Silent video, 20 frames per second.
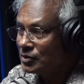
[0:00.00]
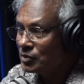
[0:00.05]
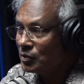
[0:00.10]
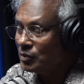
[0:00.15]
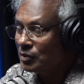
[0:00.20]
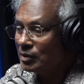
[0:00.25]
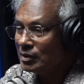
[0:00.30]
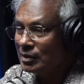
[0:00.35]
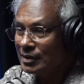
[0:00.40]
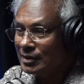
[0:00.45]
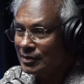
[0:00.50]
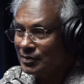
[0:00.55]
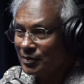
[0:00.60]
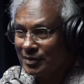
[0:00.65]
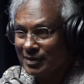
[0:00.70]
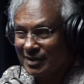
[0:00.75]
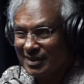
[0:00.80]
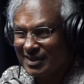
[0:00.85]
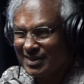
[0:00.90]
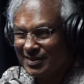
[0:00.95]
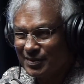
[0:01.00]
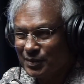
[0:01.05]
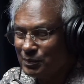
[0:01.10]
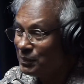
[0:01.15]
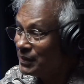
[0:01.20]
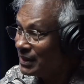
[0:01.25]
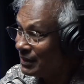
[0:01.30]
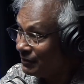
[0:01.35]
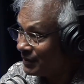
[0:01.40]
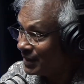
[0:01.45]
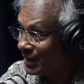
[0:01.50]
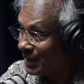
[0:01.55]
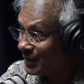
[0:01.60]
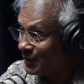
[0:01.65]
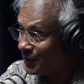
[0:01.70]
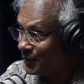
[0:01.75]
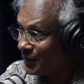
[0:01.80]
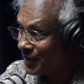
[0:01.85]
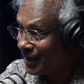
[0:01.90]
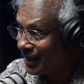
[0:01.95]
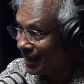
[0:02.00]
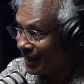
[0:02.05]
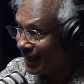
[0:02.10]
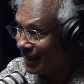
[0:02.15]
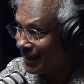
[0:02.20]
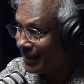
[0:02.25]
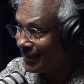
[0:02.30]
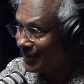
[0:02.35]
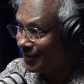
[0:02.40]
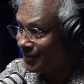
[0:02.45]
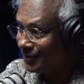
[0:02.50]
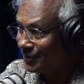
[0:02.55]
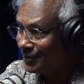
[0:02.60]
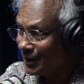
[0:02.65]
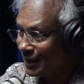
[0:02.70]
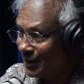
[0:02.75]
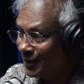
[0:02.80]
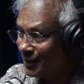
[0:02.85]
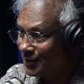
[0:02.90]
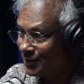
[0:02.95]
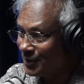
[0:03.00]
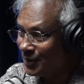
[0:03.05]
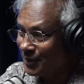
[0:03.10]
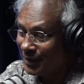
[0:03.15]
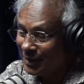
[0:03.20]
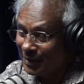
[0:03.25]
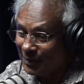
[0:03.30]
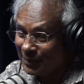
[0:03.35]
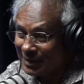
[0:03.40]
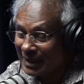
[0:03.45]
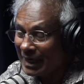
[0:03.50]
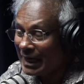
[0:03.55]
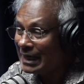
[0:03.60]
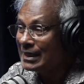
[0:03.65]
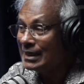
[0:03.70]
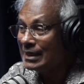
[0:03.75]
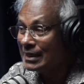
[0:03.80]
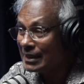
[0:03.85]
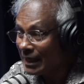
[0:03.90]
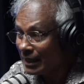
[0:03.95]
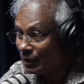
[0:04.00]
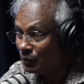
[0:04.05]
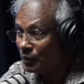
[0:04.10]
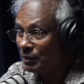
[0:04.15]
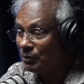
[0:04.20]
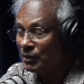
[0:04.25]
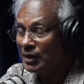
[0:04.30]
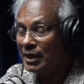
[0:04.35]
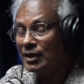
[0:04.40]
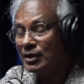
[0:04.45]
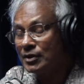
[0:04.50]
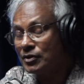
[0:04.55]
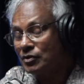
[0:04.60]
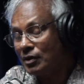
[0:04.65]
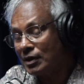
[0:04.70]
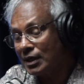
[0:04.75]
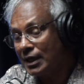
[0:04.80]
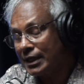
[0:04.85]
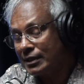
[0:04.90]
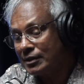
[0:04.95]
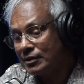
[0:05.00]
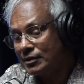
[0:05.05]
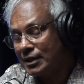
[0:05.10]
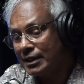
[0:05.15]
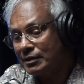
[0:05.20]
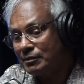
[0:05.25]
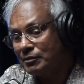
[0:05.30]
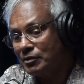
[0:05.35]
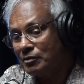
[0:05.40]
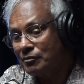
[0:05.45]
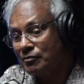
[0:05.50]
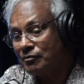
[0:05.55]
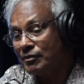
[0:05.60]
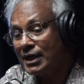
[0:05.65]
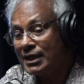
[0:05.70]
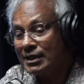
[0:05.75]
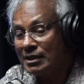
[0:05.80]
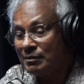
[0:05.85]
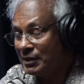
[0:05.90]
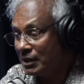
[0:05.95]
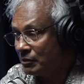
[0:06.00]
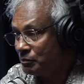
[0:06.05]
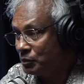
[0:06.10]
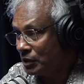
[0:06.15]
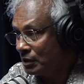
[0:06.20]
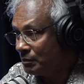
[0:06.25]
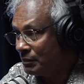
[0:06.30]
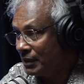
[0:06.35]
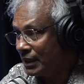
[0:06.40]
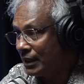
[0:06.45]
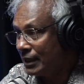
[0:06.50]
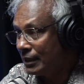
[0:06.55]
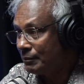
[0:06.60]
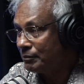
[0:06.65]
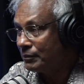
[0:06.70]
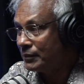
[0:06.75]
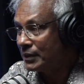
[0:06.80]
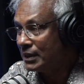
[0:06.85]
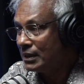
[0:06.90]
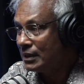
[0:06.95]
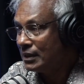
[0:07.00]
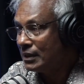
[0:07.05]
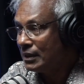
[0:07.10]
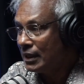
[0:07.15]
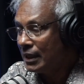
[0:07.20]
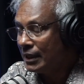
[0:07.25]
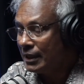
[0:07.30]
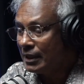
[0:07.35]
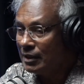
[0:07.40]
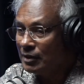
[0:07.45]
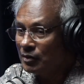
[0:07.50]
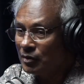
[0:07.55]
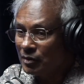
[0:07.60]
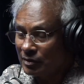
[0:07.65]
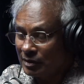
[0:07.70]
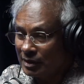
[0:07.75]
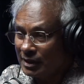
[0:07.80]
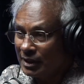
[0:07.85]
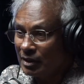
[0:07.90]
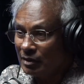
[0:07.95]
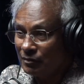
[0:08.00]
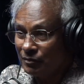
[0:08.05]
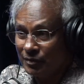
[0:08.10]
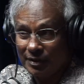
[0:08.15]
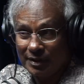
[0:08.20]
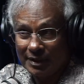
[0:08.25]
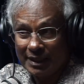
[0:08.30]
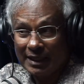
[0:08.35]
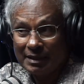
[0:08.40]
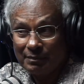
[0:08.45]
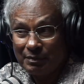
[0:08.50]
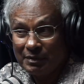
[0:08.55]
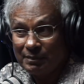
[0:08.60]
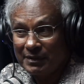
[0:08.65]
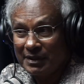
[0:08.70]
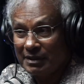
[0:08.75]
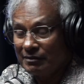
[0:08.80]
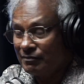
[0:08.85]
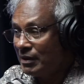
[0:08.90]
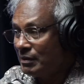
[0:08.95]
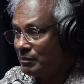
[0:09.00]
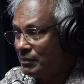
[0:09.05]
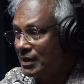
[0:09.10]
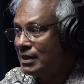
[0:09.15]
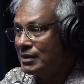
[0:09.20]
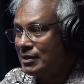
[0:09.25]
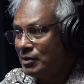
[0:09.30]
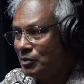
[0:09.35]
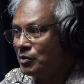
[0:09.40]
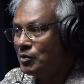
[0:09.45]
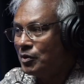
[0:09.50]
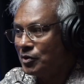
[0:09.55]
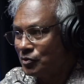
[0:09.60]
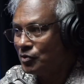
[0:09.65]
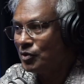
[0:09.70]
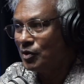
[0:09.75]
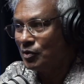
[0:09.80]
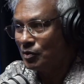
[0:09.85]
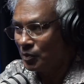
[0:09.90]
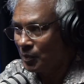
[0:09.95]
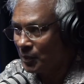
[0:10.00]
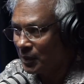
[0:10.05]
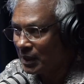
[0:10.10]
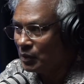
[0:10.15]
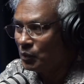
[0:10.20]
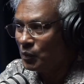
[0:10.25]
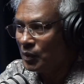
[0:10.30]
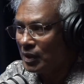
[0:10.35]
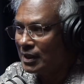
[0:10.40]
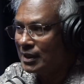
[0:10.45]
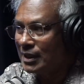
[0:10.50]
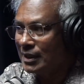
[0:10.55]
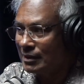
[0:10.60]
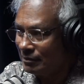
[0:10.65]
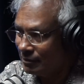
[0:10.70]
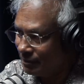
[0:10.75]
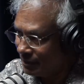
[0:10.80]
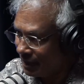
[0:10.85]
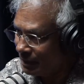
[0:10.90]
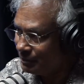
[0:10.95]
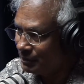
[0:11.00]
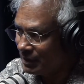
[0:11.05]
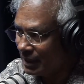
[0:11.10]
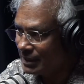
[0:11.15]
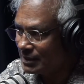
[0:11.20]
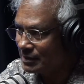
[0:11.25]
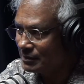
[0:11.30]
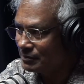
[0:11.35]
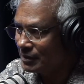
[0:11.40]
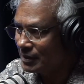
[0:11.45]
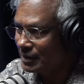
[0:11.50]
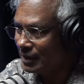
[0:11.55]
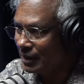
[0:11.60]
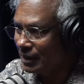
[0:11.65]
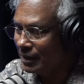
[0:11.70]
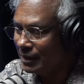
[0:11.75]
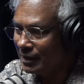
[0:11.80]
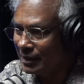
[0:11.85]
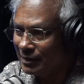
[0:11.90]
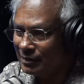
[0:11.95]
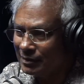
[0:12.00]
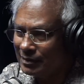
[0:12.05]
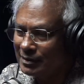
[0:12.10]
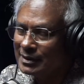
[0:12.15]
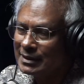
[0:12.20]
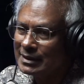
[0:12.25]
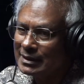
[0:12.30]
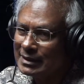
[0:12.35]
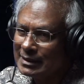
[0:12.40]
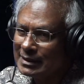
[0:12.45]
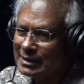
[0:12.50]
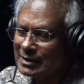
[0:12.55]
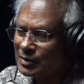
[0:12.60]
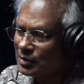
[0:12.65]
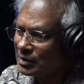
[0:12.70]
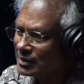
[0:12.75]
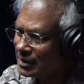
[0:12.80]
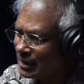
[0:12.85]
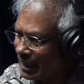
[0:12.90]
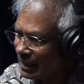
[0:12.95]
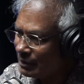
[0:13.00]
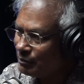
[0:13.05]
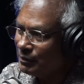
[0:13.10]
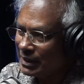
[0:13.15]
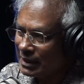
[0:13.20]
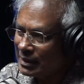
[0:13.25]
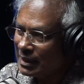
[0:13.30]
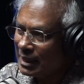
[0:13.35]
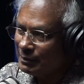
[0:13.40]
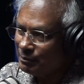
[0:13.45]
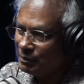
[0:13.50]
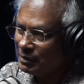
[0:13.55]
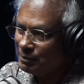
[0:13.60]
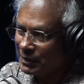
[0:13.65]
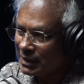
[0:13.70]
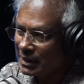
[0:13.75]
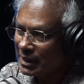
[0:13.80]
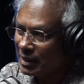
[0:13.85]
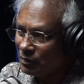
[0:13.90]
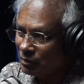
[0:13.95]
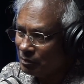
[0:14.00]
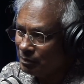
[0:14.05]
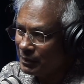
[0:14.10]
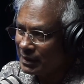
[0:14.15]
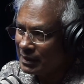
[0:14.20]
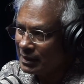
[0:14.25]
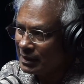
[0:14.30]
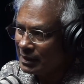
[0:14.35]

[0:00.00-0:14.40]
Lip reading: So it's a bit difficult to kind of, so you're tied in that way. And it's not like, it's like your father might have put the money up, and then you got to think of the younger people in the family that you also got to quickly work and help the next guy, you know. So that may tie people down a bit.